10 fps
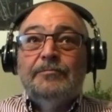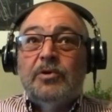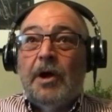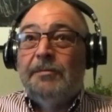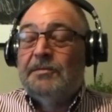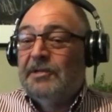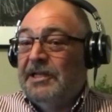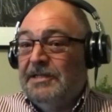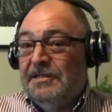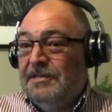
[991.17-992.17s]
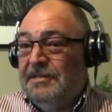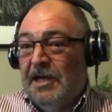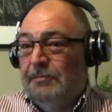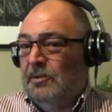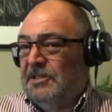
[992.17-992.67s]
probably
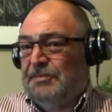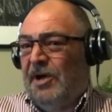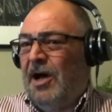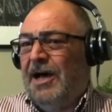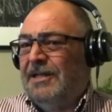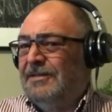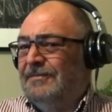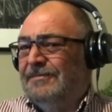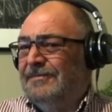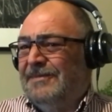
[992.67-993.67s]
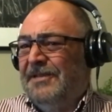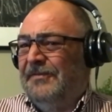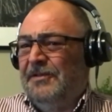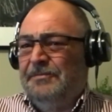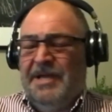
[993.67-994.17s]
double spot
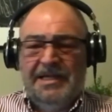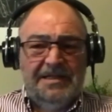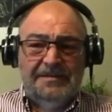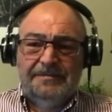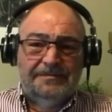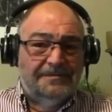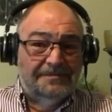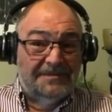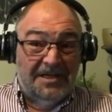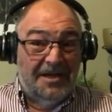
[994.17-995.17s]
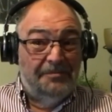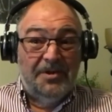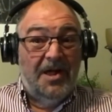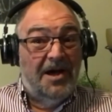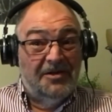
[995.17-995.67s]
if you make a
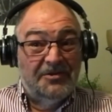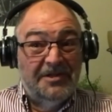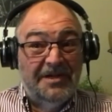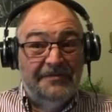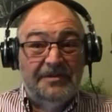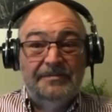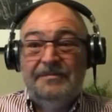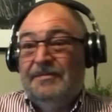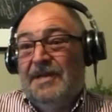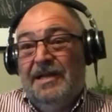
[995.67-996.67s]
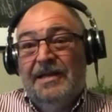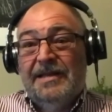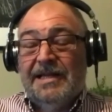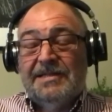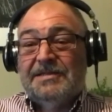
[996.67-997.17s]
couple hundred of them.
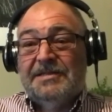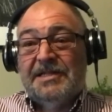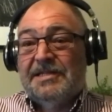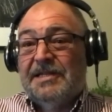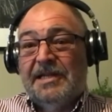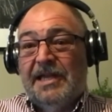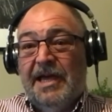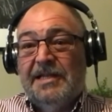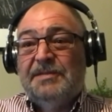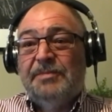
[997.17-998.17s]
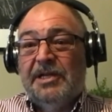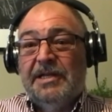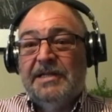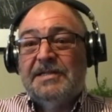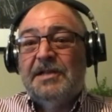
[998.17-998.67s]
That's just a guess, but
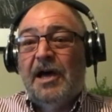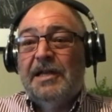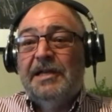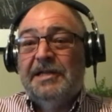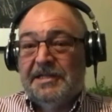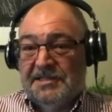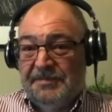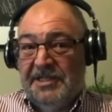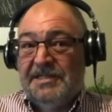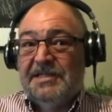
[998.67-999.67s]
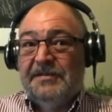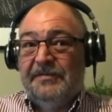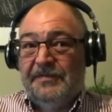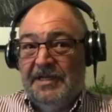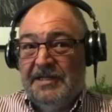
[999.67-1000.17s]
it's not
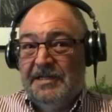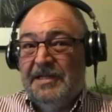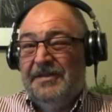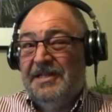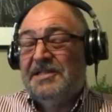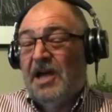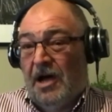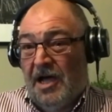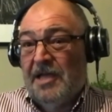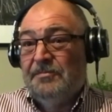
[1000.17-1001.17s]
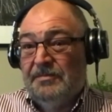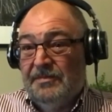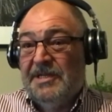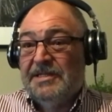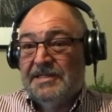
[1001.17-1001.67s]
inexpensive, and the time
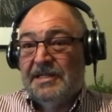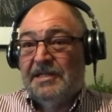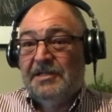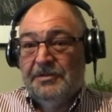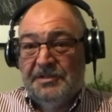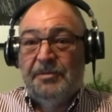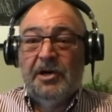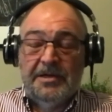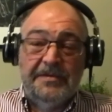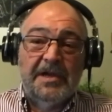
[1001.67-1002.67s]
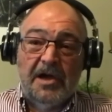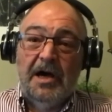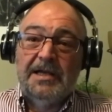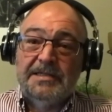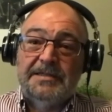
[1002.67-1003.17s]
is a huge part of the
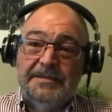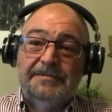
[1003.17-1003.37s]
cost.